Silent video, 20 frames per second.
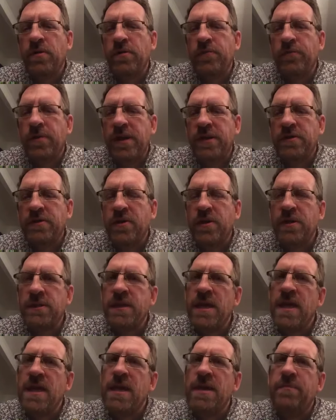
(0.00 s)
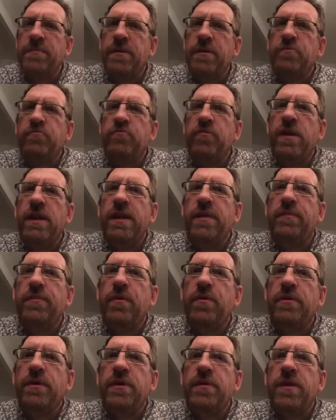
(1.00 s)
franchise, but it's really
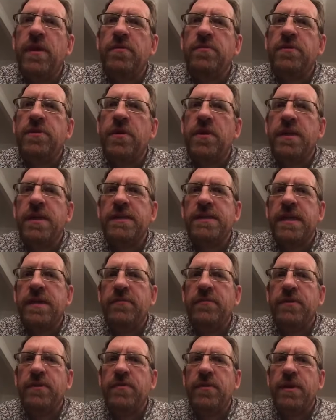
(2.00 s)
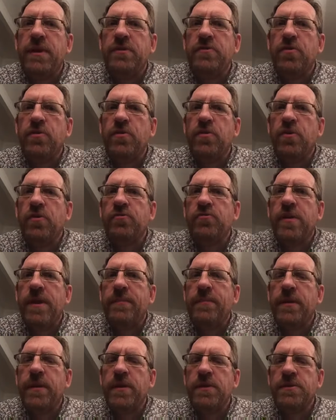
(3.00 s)
important you don't tie yourself into any sort of
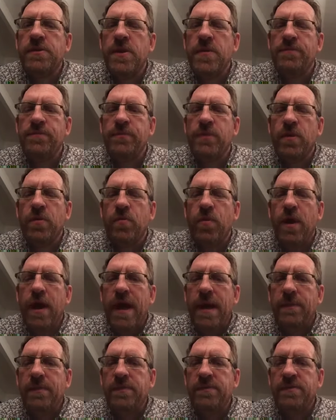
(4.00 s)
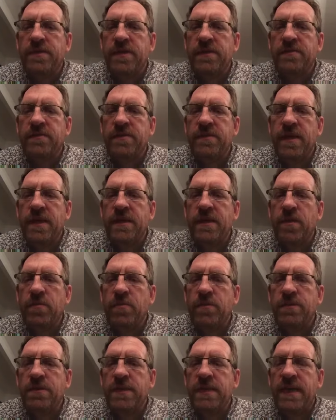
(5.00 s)
contract, because what happens is they don't
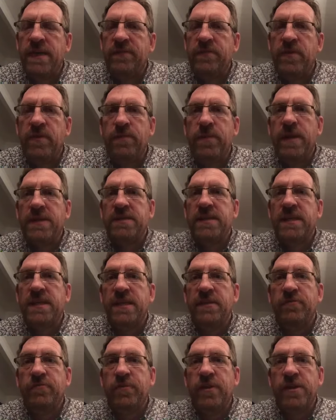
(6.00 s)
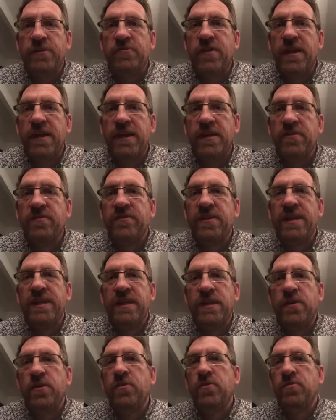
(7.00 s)
want to give you basically free training, because they
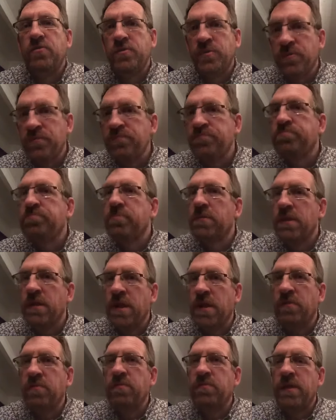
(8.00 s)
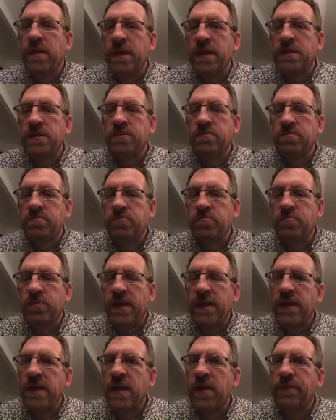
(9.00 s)
lose. You know, each
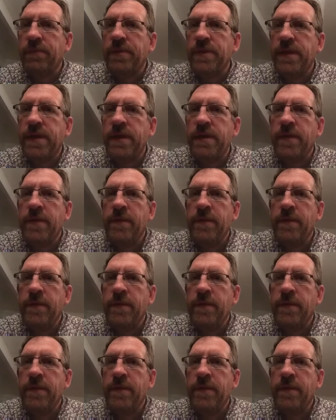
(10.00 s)
training company